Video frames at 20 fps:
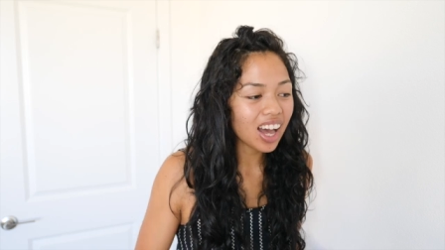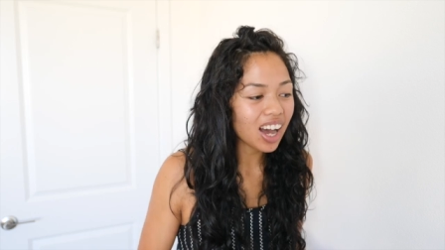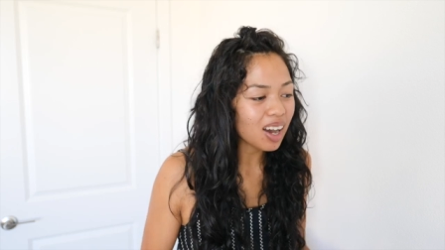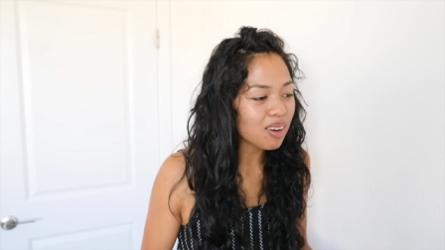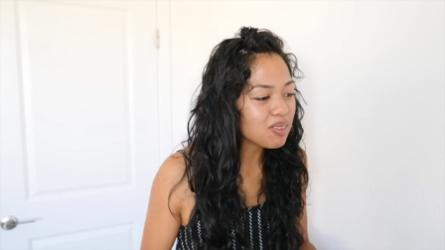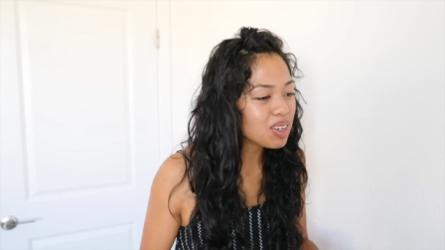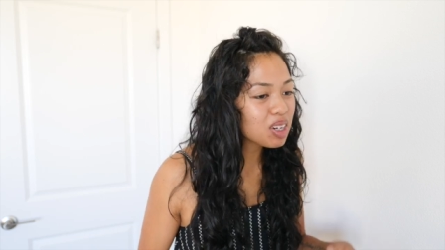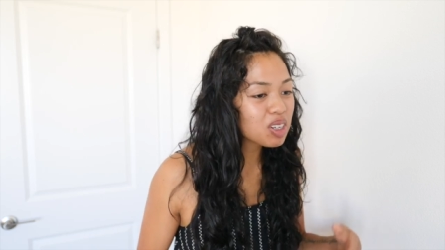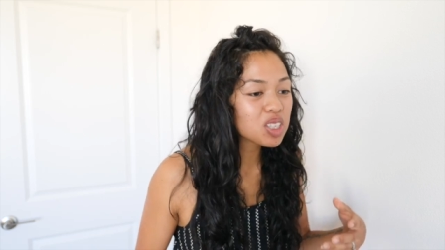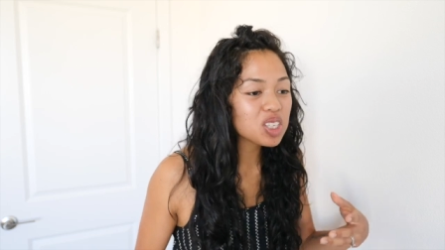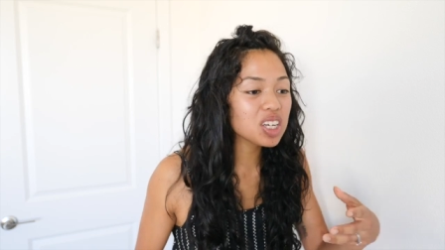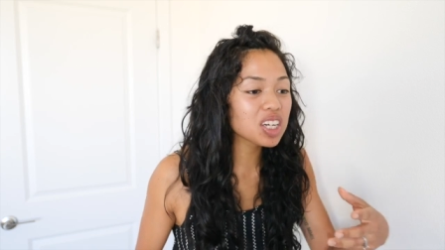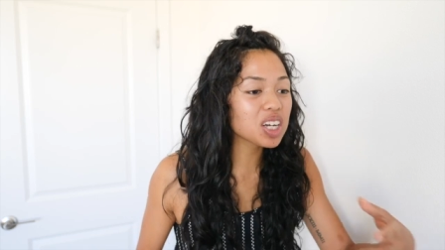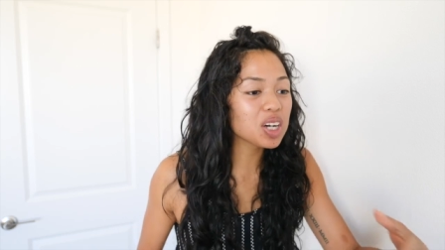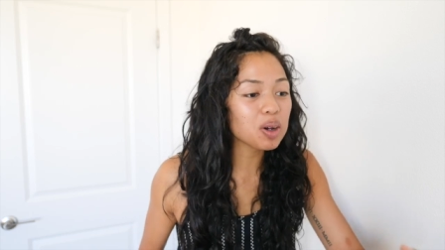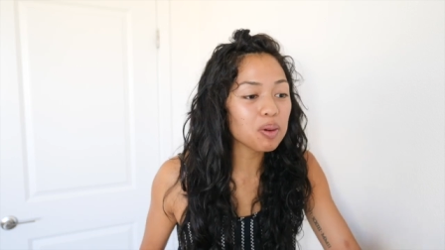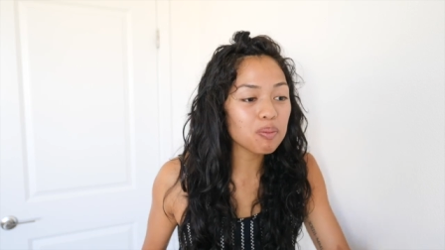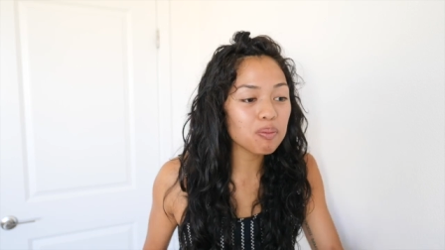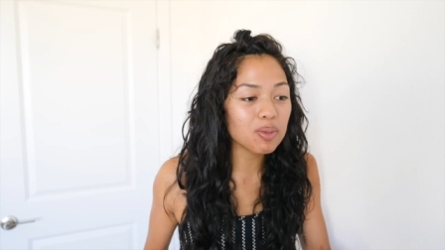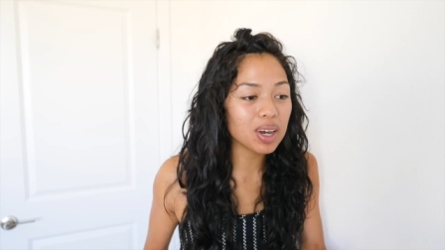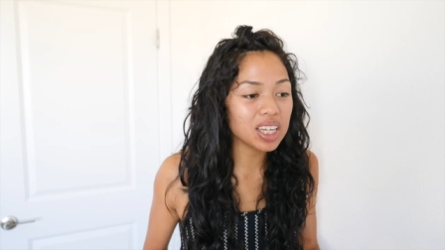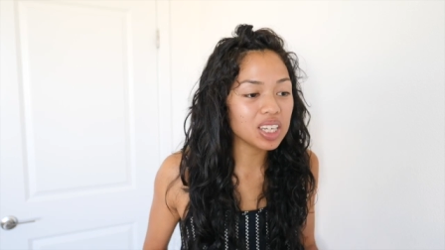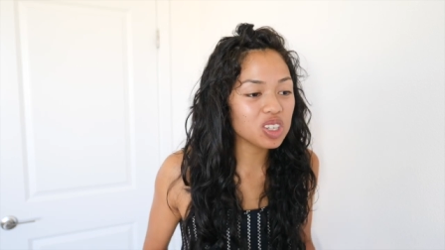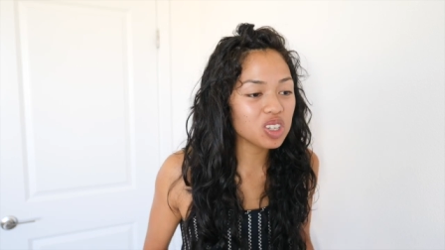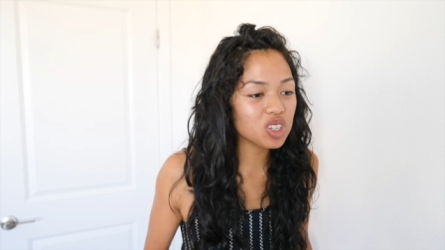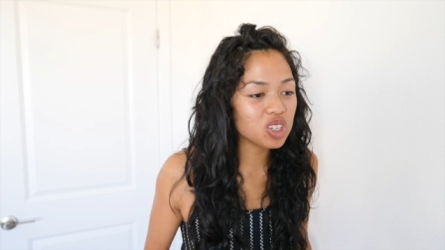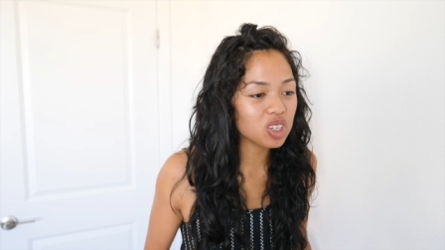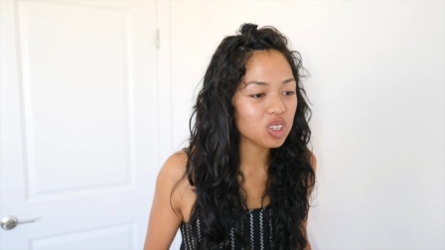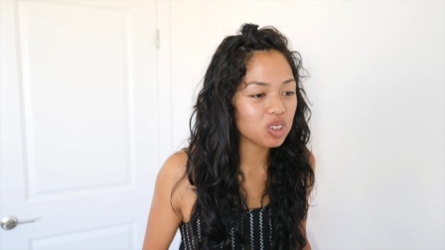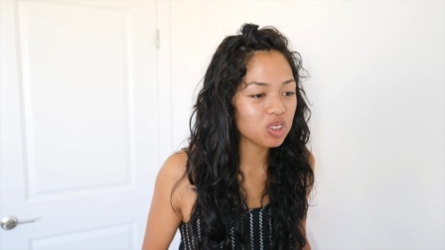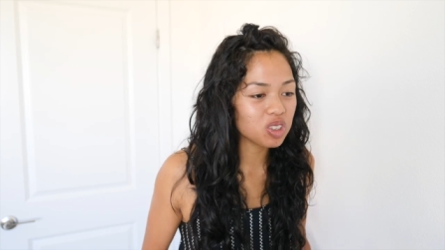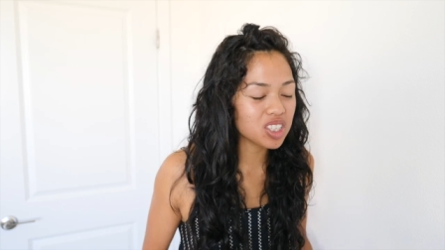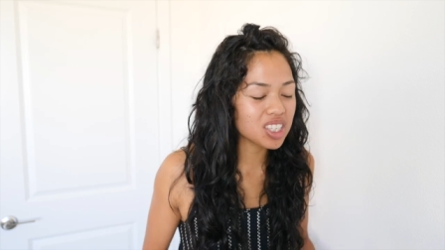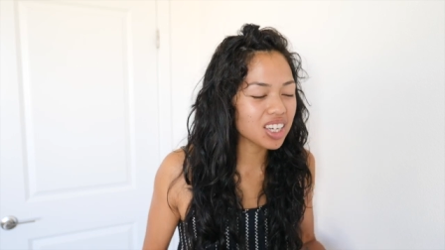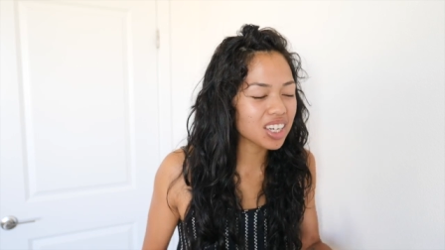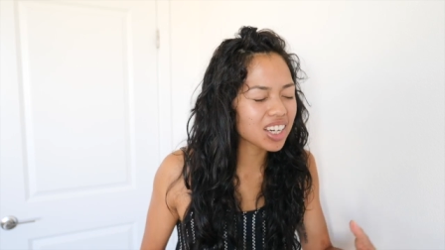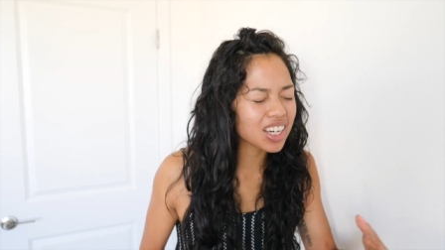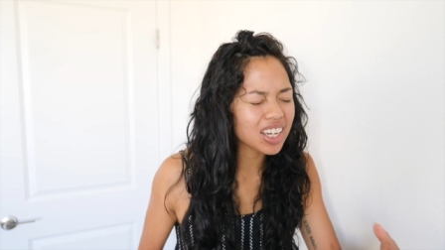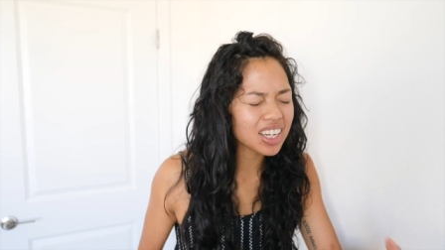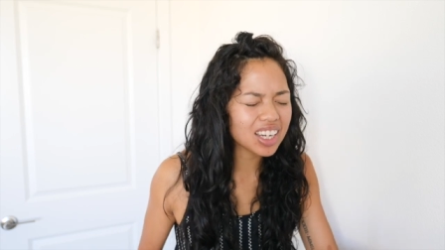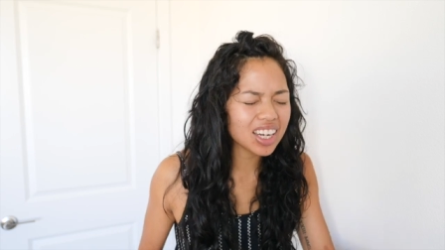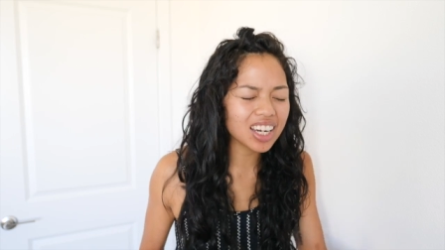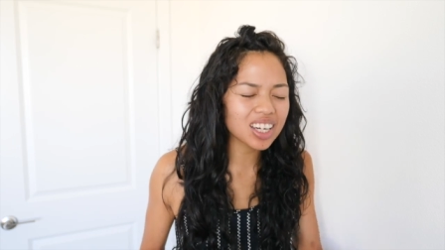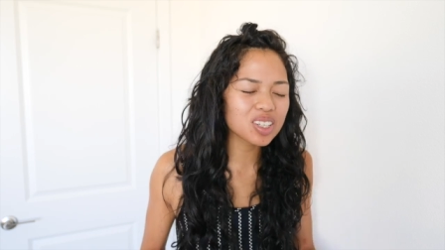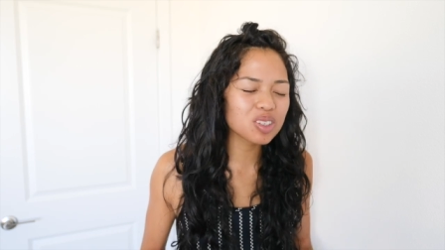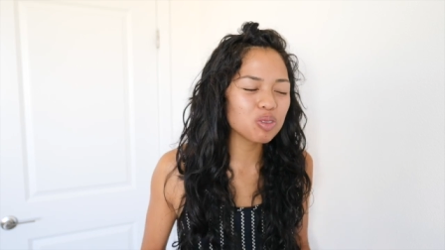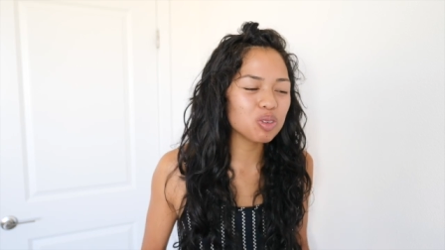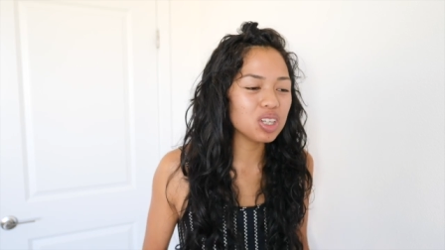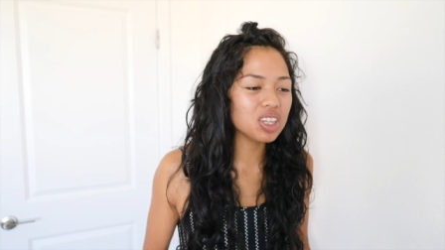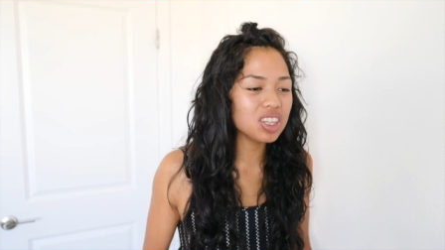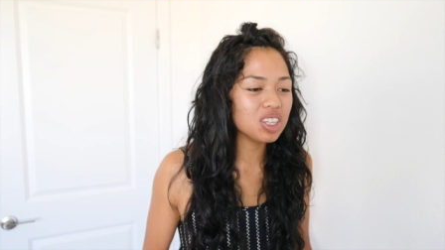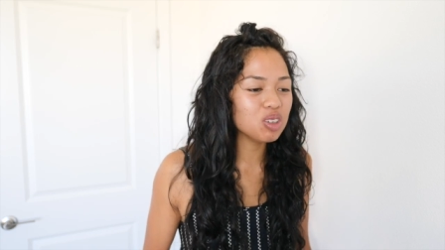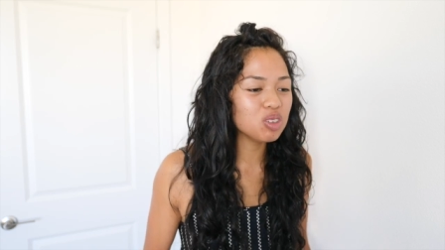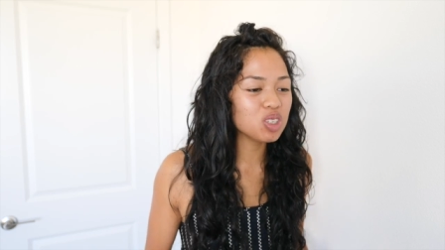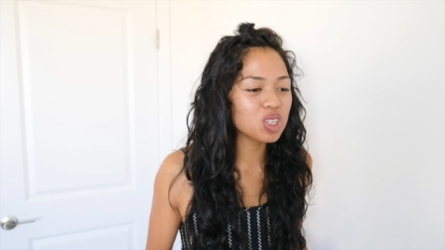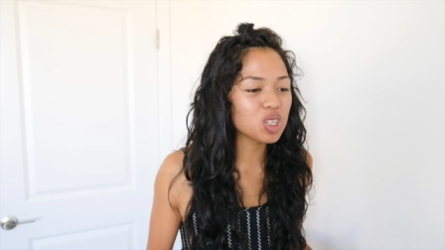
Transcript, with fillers: I'm here to commend you, to connect with you,